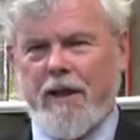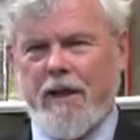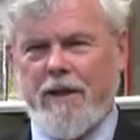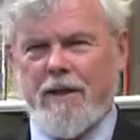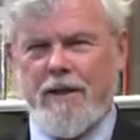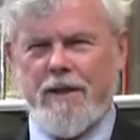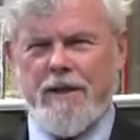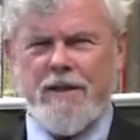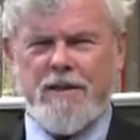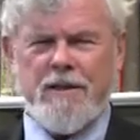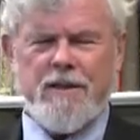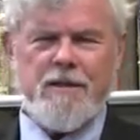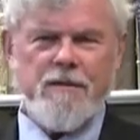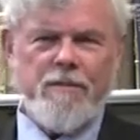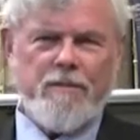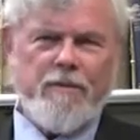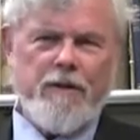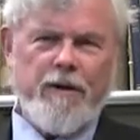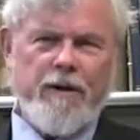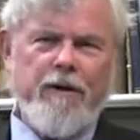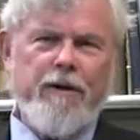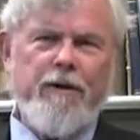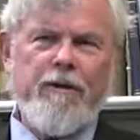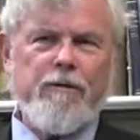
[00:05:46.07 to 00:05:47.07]
if this is a
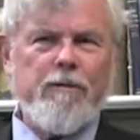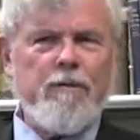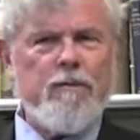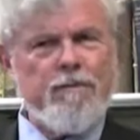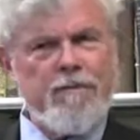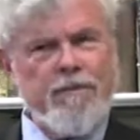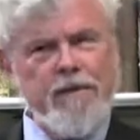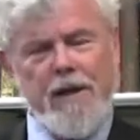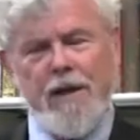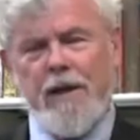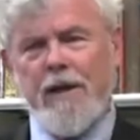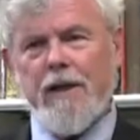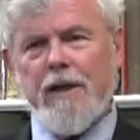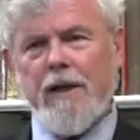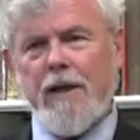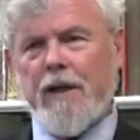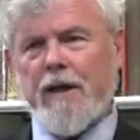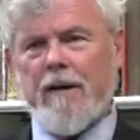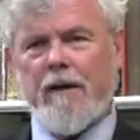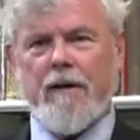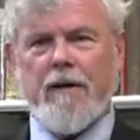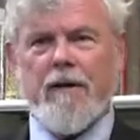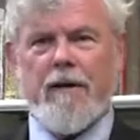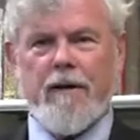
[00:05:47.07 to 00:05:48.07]
very
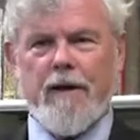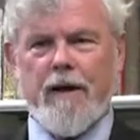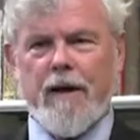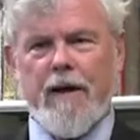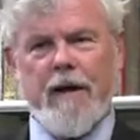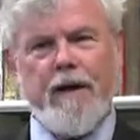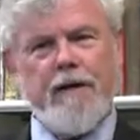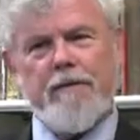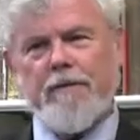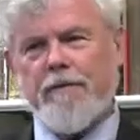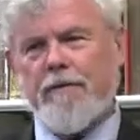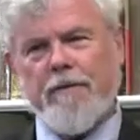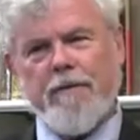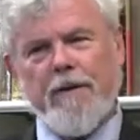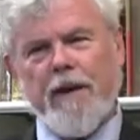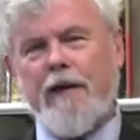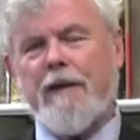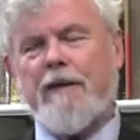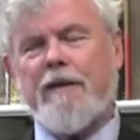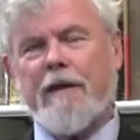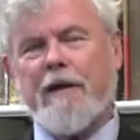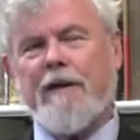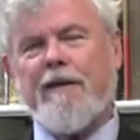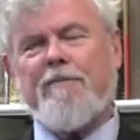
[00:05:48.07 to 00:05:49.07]
revealing kind of
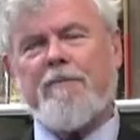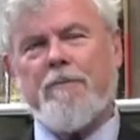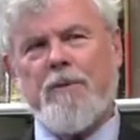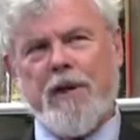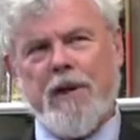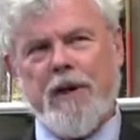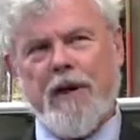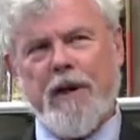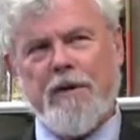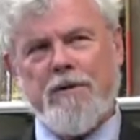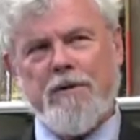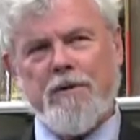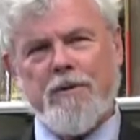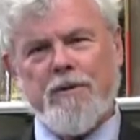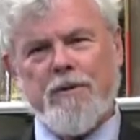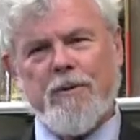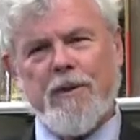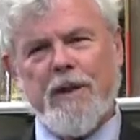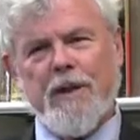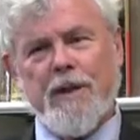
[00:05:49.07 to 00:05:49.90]
thing to leave behind you.